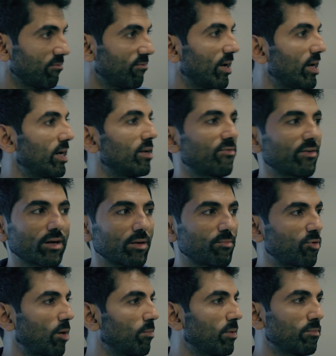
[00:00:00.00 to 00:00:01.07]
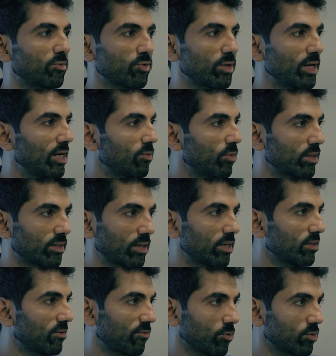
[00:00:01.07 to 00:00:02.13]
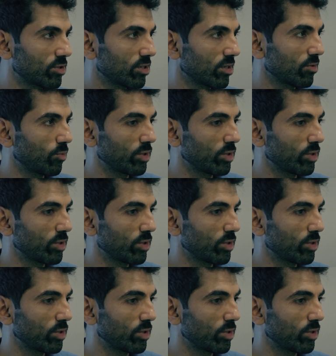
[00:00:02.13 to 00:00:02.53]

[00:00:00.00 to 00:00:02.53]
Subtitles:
very difficult problem to deal with in the future,